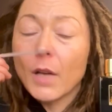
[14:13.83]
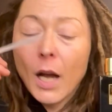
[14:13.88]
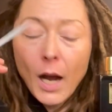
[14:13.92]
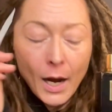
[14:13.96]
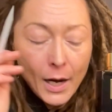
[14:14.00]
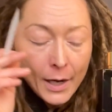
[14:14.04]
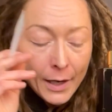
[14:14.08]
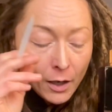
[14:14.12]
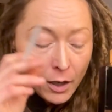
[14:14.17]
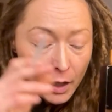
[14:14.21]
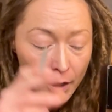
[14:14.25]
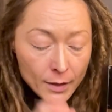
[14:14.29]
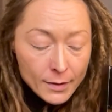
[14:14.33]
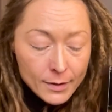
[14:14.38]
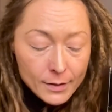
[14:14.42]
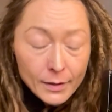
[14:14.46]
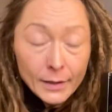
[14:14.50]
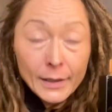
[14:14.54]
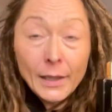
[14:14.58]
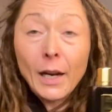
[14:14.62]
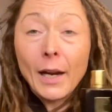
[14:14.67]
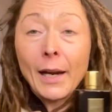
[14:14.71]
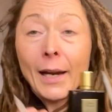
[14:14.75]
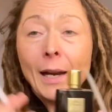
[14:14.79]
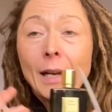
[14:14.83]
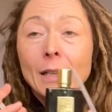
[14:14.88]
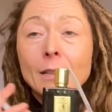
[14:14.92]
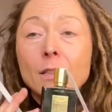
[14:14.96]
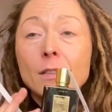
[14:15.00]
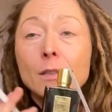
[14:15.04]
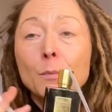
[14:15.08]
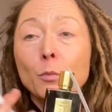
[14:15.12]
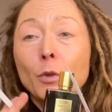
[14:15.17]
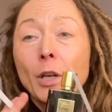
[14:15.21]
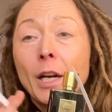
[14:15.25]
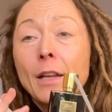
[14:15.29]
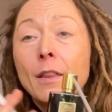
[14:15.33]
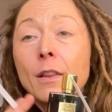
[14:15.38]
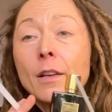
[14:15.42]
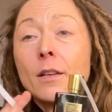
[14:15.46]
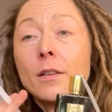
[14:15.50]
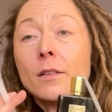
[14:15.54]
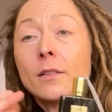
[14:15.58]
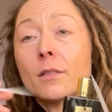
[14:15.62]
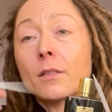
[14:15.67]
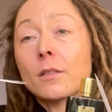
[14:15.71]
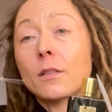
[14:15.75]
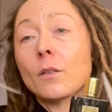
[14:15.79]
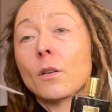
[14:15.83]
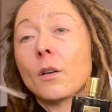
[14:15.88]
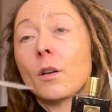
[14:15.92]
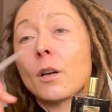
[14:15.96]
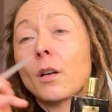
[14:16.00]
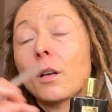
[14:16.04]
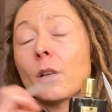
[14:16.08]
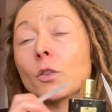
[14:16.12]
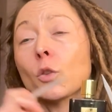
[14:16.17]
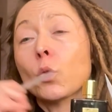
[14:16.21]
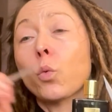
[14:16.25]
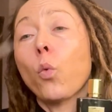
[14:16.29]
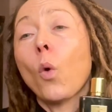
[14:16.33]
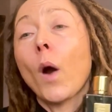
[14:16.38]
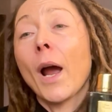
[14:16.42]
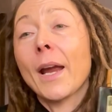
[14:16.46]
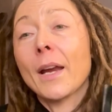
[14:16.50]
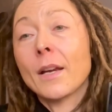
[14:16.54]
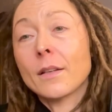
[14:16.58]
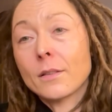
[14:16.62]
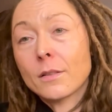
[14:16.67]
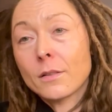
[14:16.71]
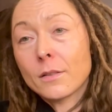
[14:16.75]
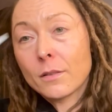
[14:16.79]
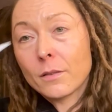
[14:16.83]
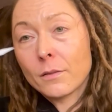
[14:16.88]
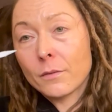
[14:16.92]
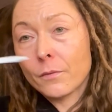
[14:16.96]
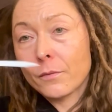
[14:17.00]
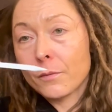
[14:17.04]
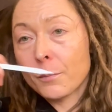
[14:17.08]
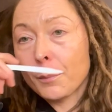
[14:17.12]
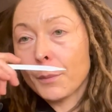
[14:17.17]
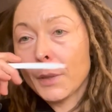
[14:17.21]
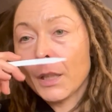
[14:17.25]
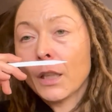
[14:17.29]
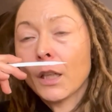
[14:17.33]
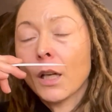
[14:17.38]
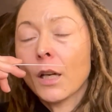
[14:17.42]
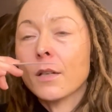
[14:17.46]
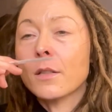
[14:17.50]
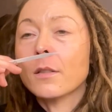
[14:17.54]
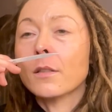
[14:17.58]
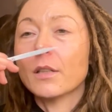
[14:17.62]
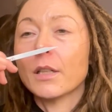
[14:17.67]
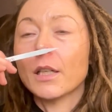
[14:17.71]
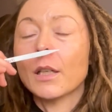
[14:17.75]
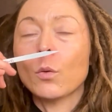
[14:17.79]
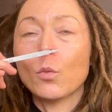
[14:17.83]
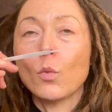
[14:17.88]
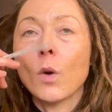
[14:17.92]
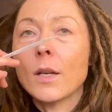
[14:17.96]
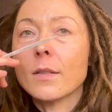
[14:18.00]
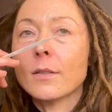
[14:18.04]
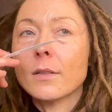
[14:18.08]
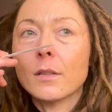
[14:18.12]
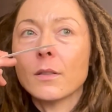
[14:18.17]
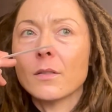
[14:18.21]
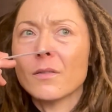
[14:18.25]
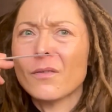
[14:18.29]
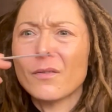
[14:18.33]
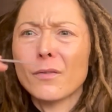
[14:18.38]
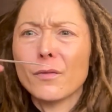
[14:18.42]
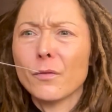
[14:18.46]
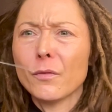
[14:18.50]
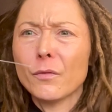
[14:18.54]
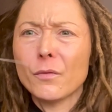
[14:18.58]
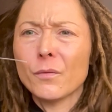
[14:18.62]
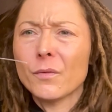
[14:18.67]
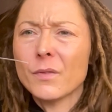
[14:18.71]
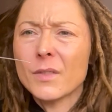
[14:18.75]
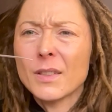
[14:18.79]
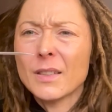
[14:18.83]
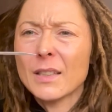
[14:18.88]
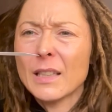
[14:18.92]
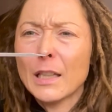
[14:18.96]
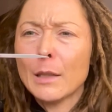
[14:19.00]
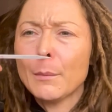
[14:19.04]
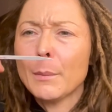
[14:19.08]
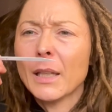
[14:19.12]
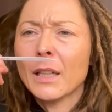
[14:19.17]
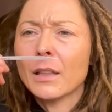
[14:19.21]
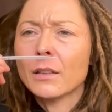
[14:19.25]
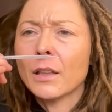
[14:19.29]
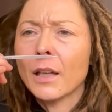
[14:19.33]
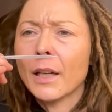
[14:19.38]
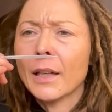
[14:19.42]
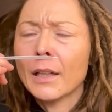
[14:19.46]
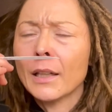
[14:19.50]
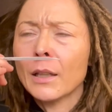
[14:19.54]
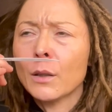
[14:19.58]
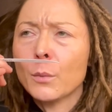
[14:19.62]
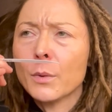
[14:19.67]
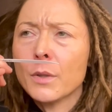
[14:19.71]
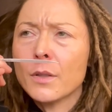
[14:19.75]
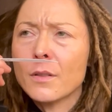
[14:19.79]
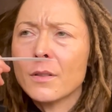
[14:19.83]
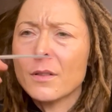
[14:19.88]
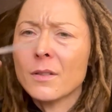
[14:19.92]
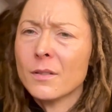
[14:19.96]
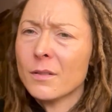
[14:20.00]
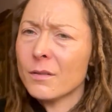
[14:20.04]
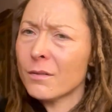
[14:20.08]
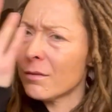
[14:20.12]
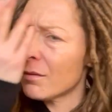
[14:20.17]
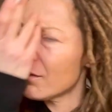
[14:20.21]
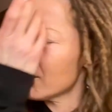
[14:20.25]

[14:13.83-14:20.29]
I had to spray this twice because it wasn't seeming like it was,